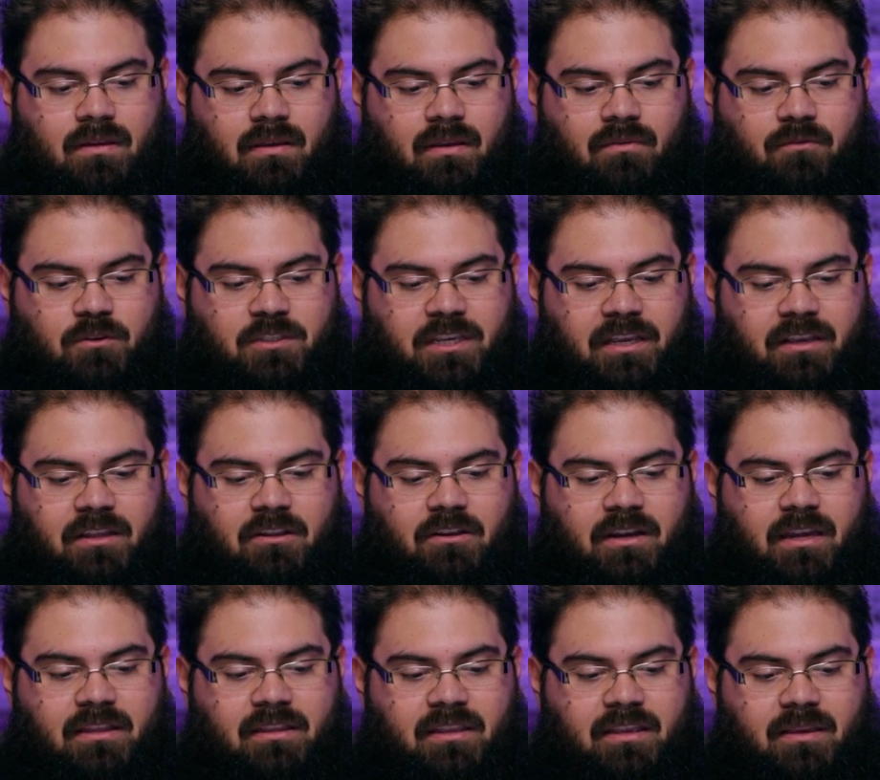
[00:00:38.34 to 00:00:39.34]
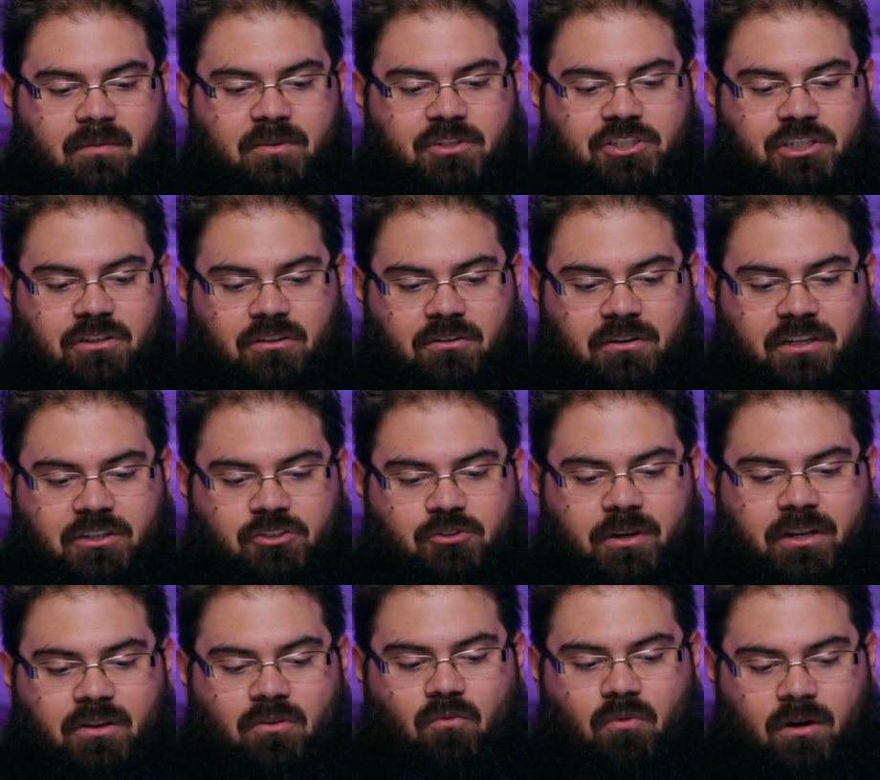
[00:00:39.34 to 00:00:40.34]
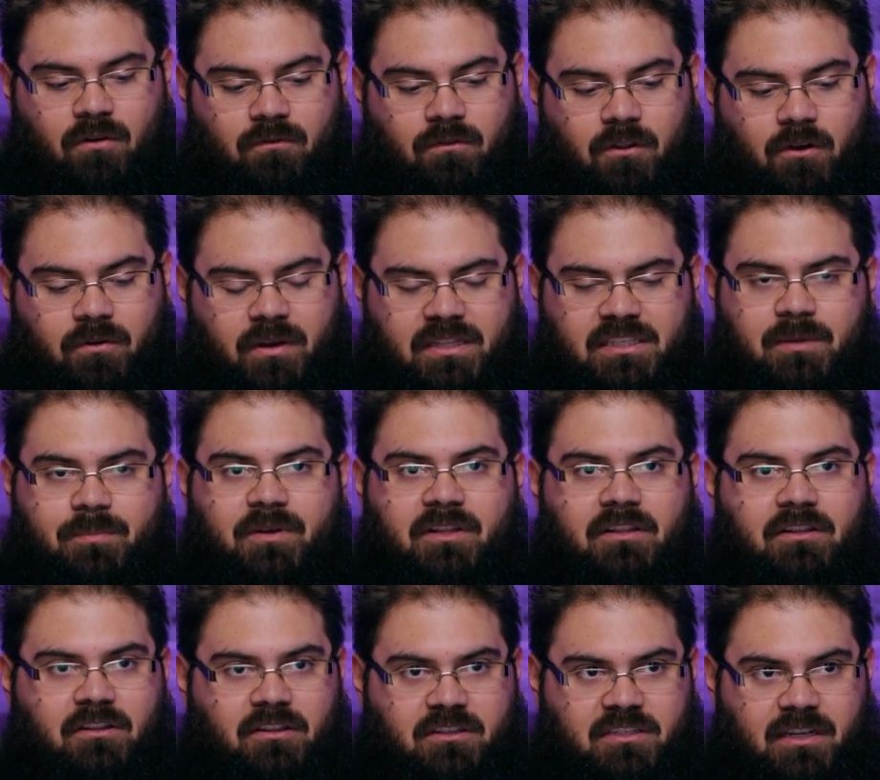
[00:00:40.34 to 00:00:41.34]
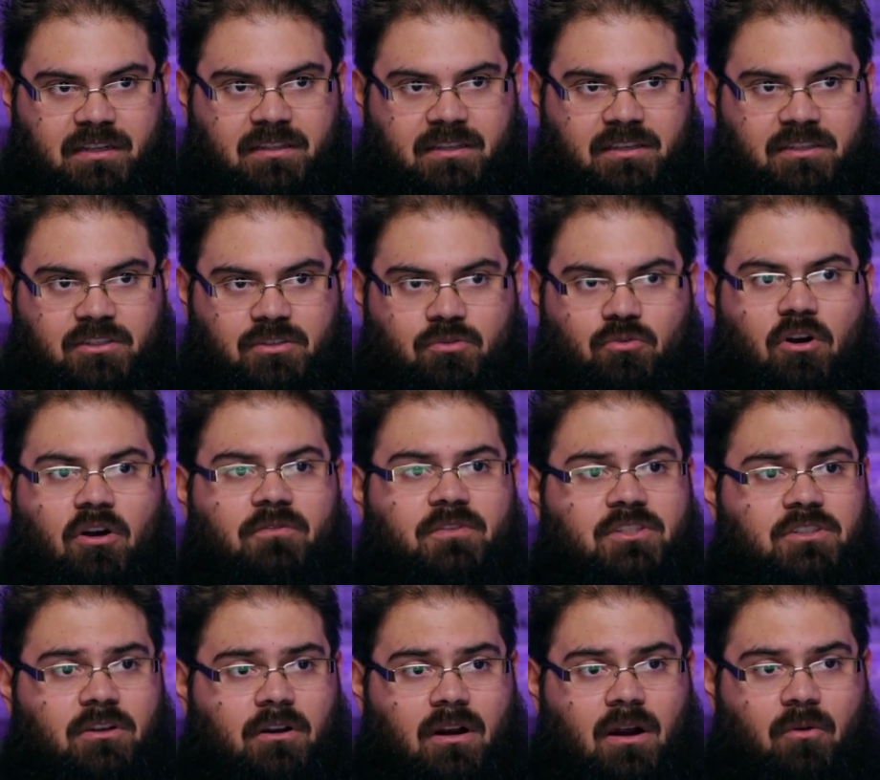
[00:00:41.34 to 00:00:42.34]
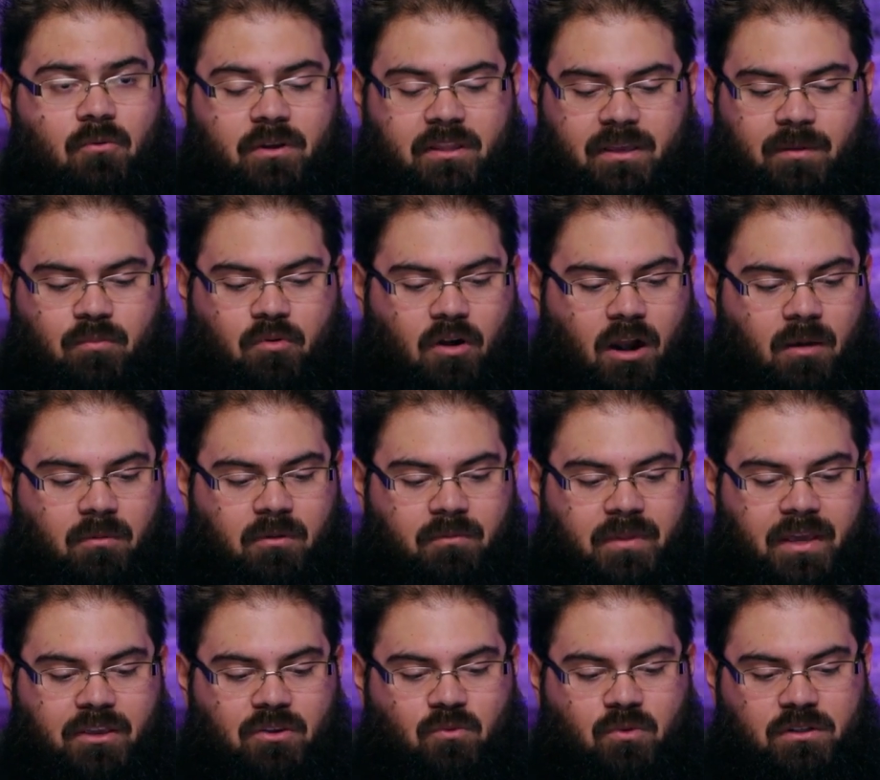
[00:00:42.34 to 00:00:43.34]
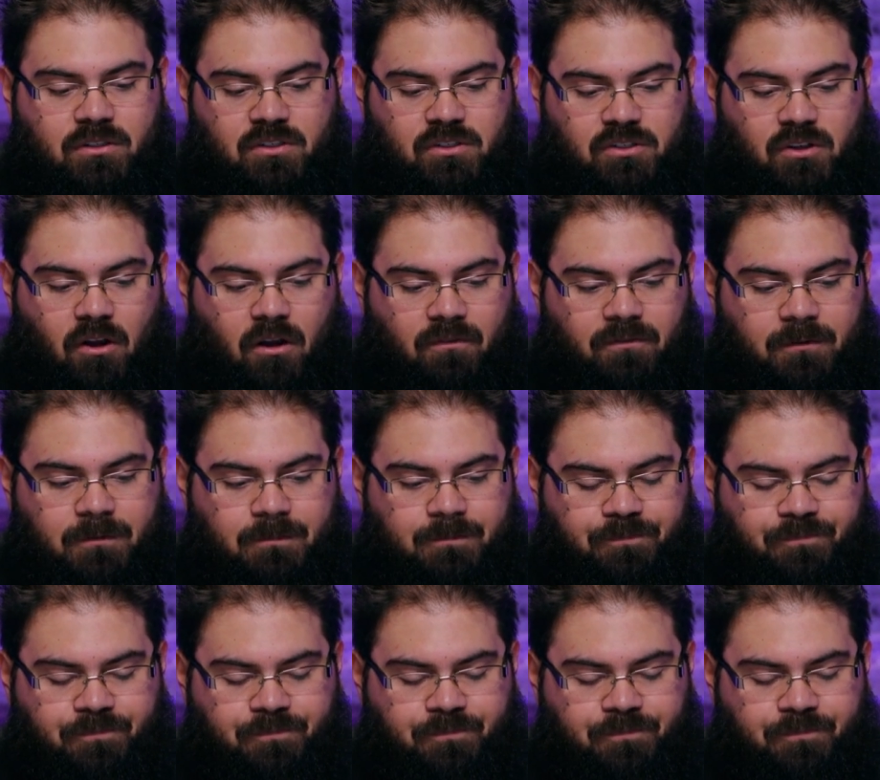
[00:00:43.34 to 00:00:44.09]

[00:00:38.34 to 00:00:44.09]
if we're taking a look at the machine learning training workflow, it typically looks like this. You often start out with a problem that you want to solve.